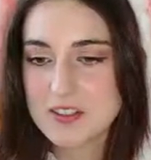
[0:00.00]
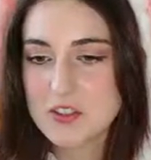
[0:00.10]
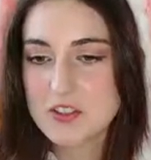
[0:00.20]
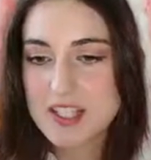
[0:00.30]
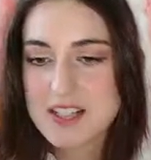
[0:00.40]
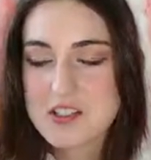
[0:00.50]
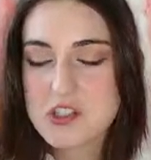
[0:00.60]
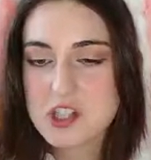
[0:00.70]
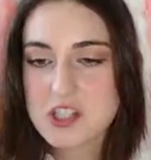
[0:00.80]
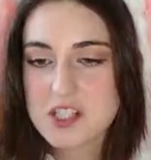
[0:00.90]
you, you can't
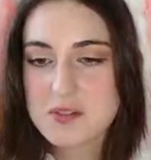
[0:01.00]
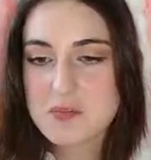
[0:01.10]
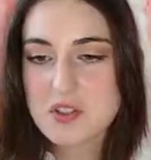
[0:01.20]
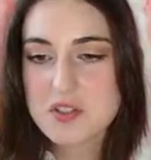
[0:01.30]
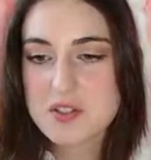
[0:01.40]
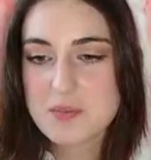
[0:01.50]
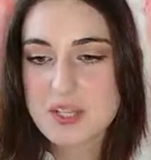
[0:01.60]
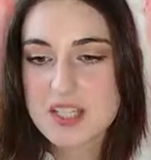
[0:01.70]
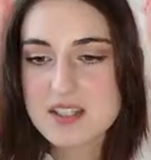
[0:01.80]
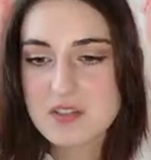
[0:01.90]
judge him just
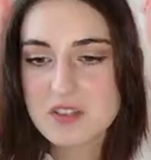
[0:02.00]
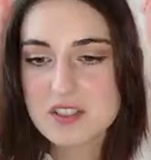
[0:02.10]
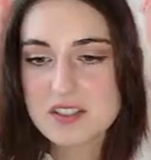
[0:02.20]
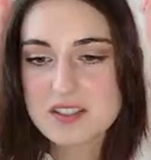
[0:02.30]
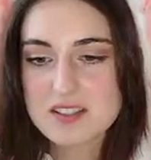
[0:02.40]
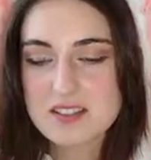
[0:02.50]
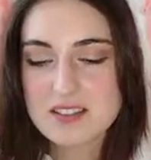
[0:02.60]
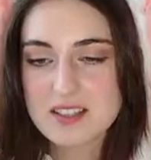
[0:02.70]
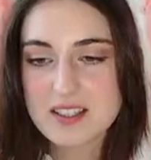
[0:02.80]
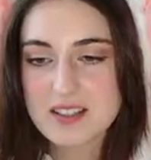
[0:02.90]
based on this,
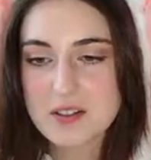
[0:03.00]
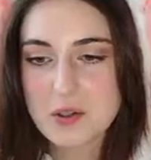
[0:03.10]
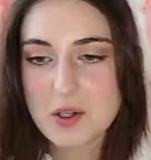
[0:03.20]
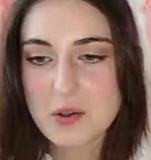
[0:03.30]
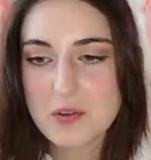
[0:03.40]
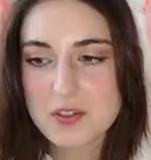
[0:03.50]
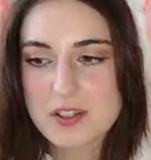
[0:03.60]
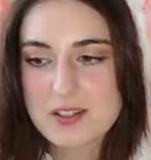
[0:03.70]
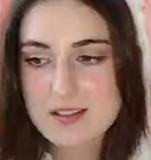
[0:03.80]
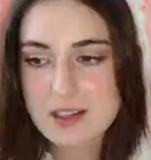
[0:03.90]
like uh, uh, on the
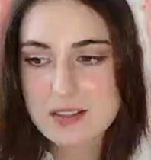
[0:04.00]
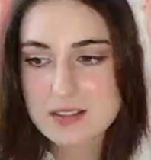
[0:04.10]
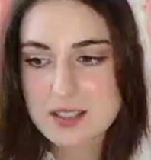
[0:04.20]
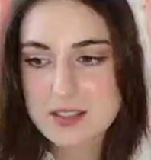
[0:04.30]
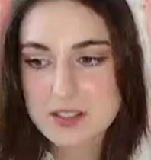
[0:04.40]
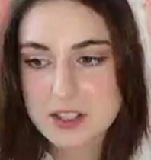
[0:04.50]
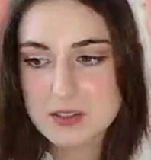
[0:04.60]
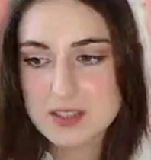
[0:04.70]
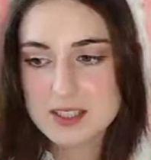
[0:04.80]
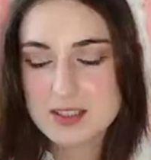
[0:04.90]
styles that they're
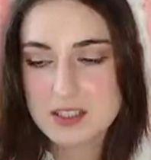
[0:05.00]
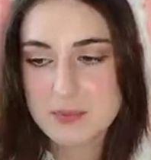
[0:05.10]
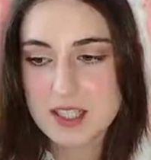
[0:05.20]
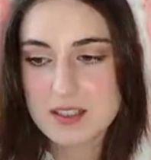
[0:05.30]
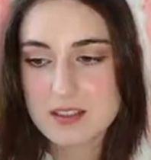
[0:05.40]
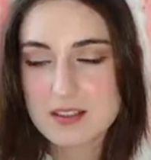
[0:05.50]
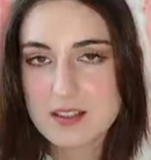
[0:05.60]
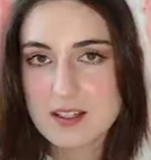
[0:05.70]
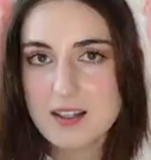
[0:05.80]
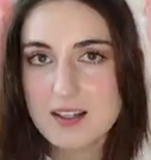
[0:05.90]
using in their manga.
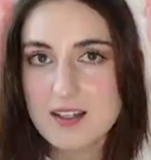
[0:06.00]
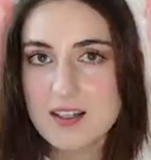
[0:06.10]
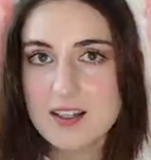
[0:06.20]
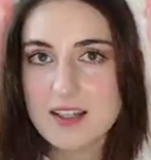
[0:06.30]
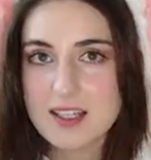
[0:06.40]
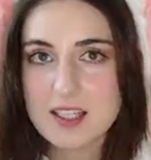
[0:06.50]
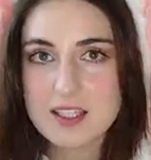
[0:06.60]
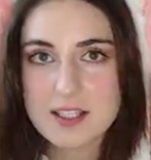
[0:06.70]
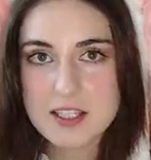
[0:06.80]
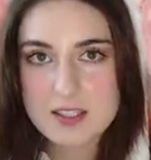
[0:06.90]
Like
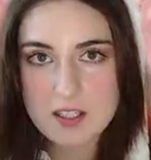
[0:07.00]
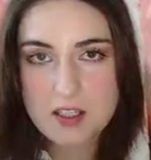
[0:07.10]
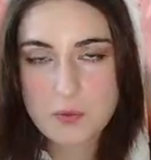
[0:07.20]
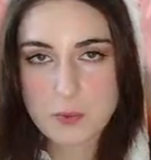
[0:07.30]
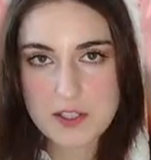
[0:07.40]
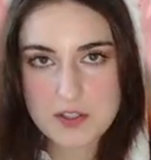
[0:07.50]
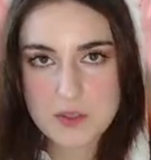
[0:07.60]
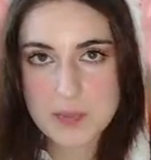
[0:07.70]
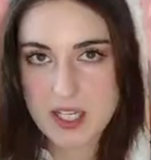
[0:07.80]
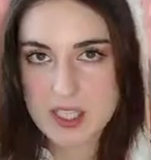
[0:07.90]
he studied
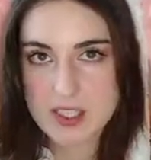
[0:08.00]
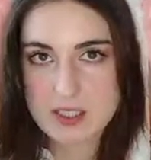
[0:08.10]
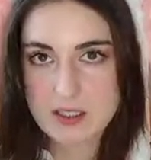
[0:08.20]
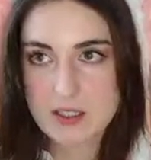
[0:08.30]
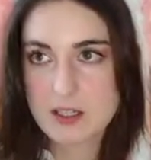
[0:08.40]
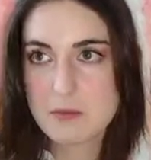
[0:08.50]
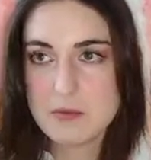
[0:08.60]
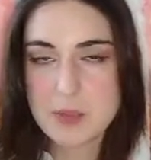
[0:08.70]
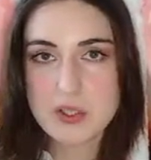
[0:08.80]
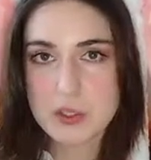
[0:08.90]
Western painting.
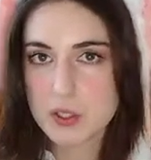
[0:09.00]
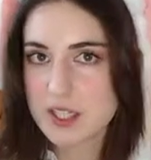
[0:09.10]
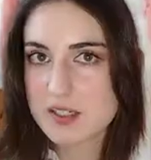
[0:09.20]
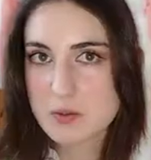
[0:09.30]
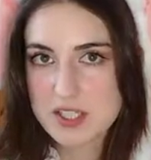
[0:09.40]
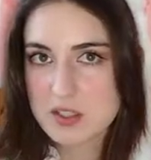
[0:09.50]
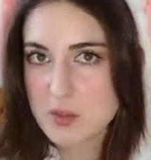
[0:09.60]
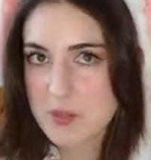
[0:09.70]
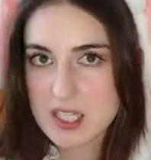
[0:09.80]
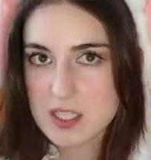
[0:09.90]
Maybe look at his
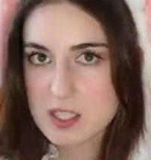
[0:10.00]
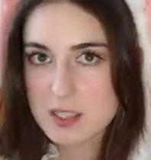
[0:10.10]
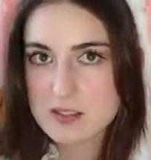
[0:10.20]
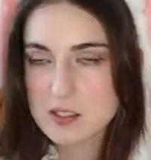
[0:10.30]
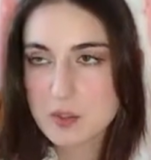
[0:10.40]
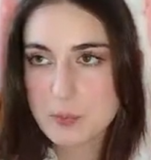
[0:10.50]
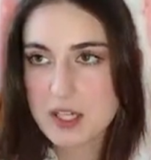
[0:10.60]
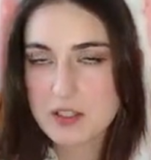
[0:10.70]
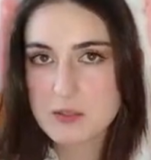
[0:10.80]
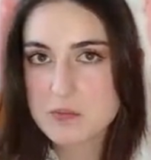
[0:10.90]
Western paintings and
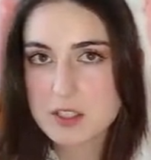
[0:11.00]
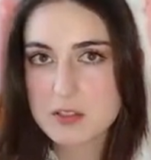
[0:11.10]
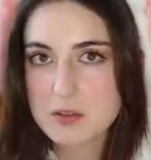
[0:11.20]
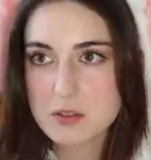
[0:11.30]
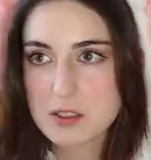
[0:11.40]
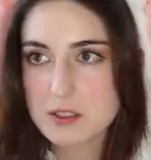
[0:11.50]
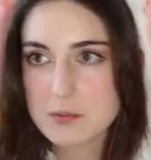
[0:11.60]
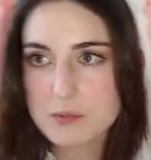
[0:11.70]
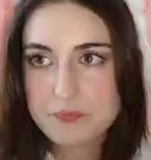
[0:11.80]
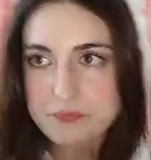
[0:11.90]
compare them to
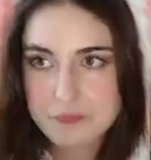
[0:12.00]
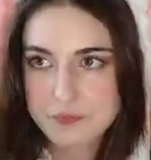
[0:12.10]
um,